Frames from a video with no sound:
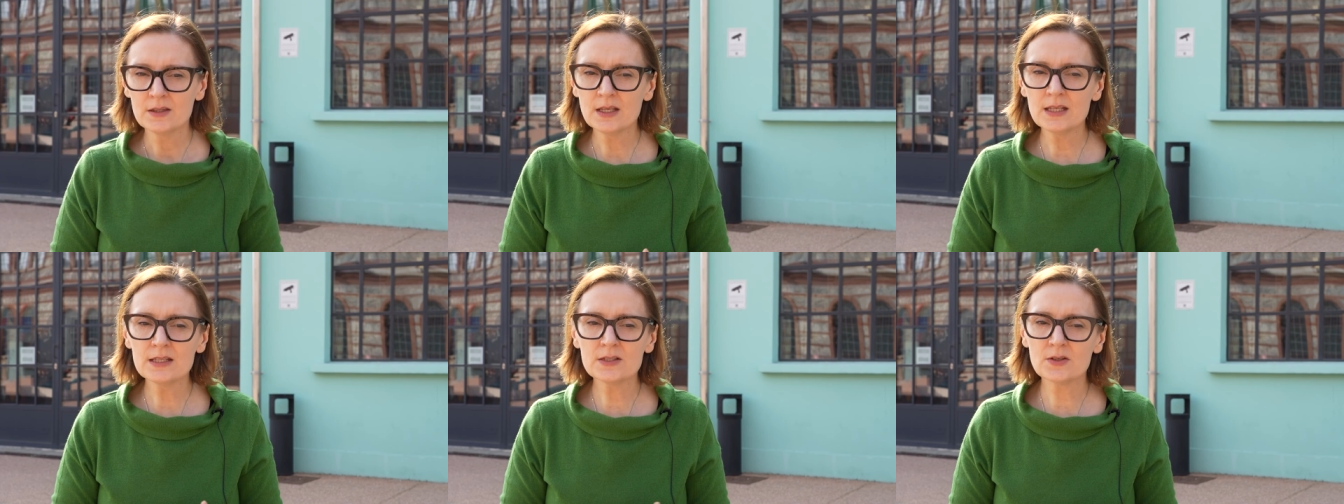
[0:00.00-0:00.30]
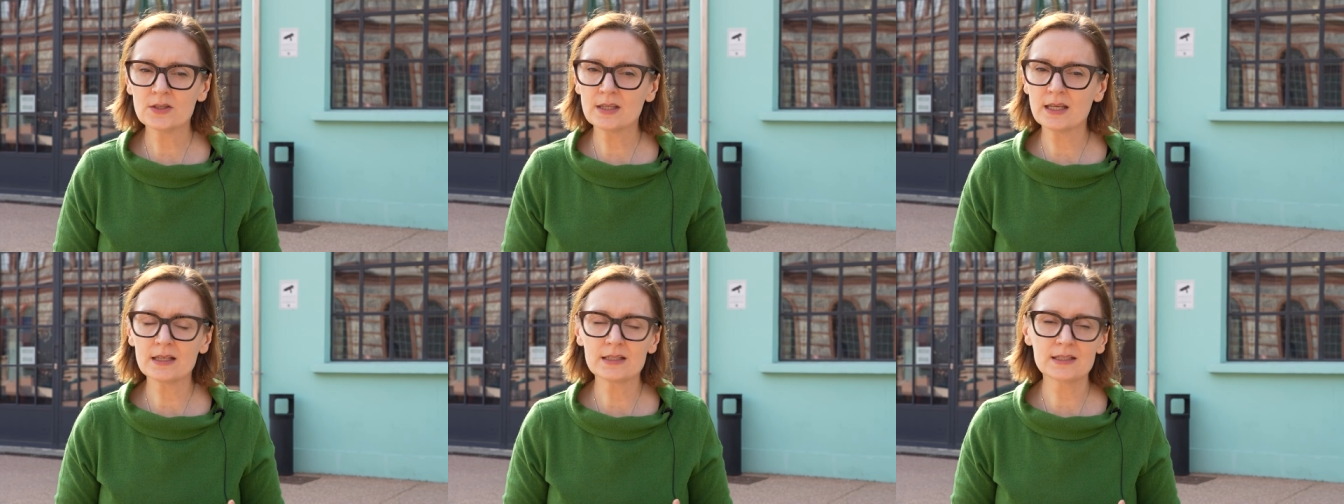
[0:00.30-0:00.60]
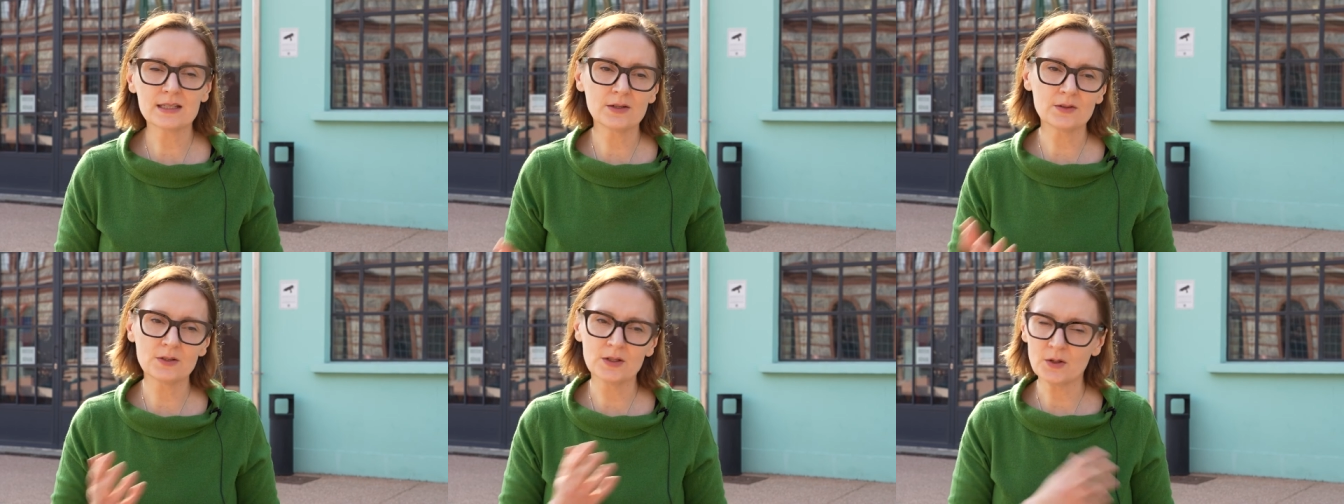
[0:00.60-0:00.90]
These are
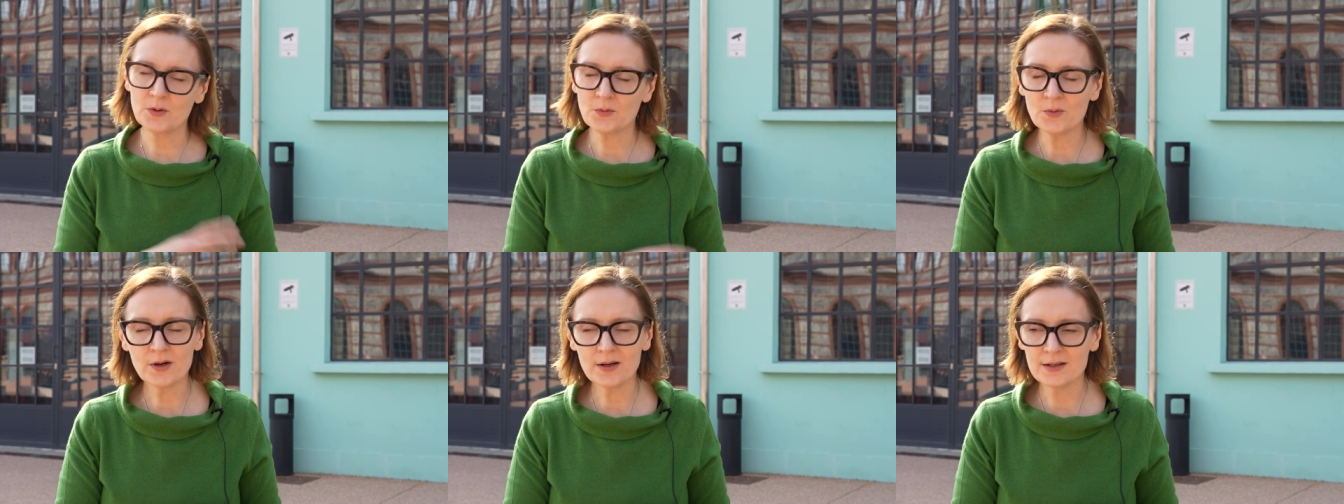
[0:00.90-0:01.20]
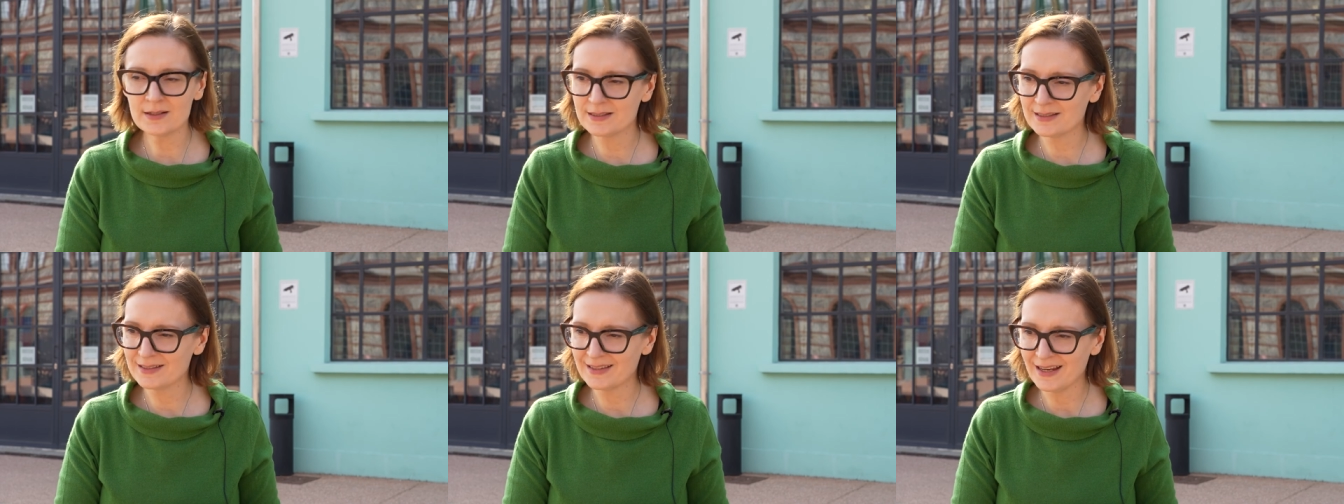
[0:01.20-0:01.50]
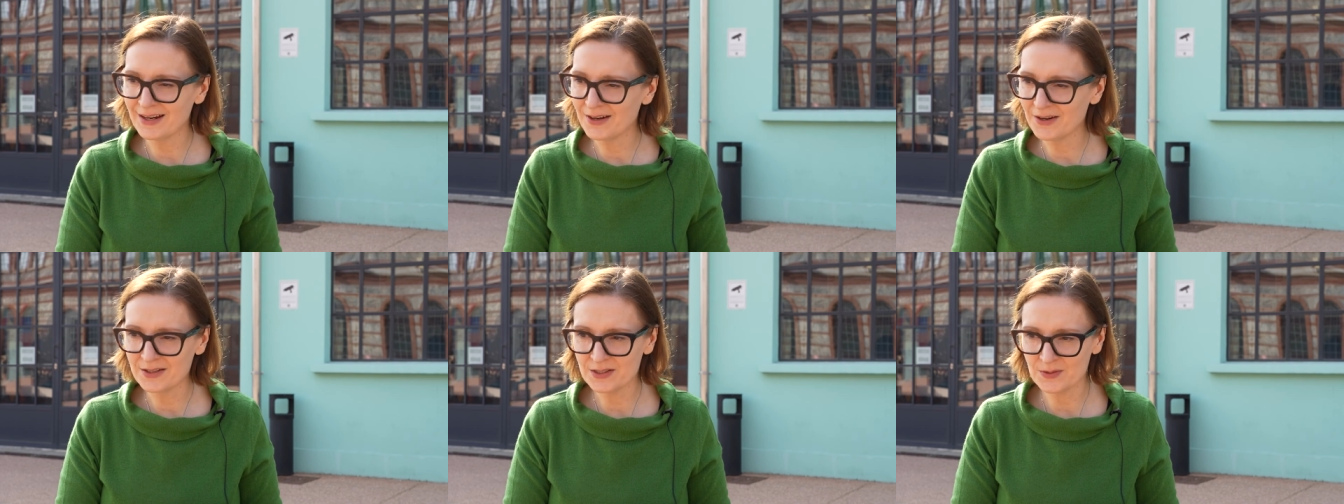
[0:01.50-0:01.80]
things that, you know, weren't
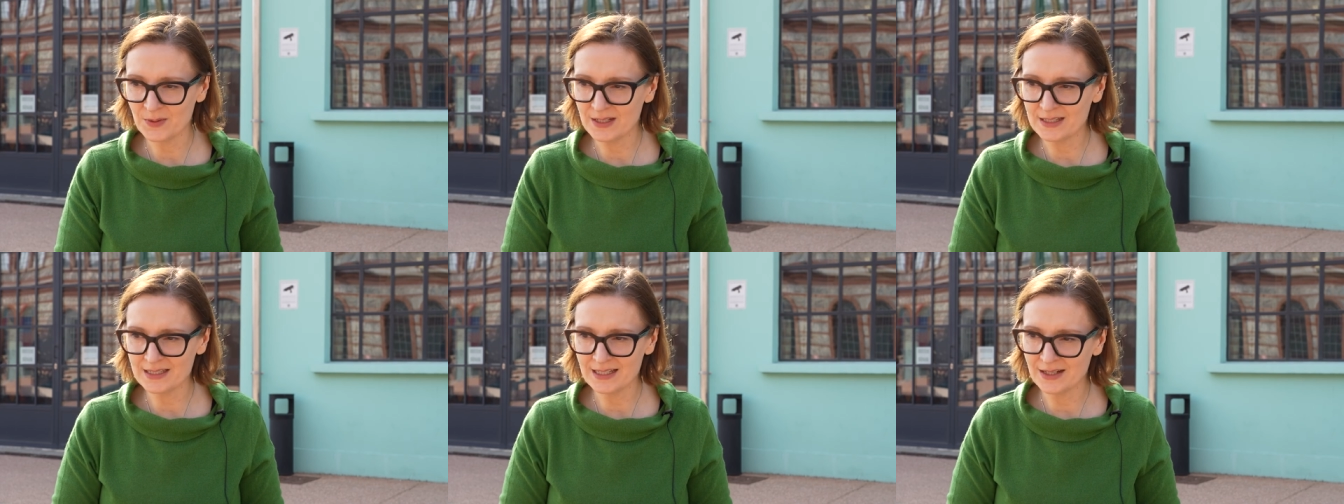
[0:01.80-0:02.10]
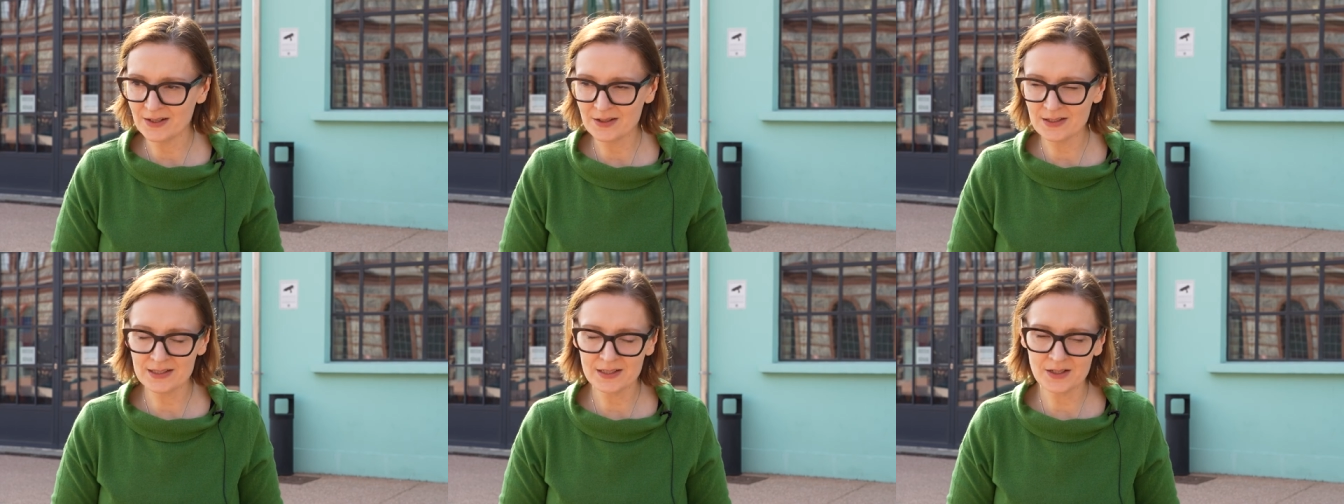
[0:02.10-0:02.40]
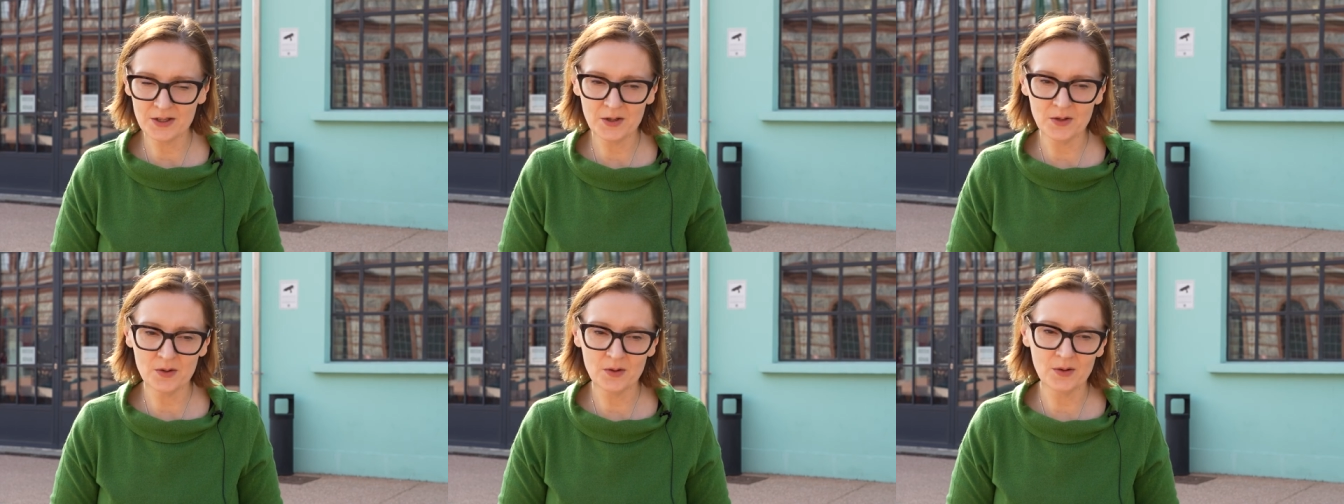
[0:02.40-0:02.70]
there 20 years
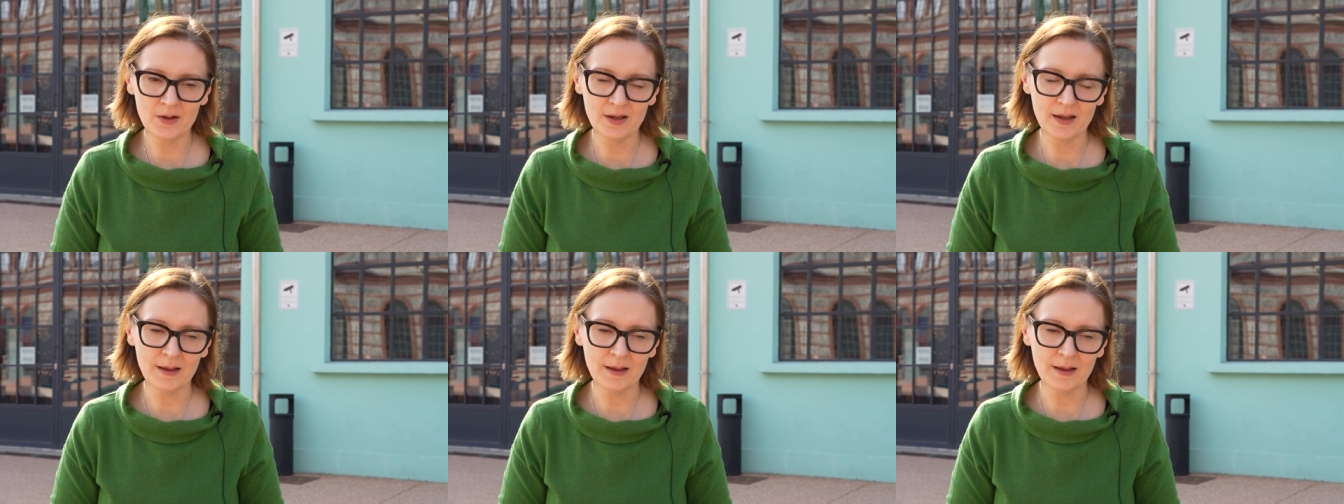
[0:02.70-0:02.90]
ago,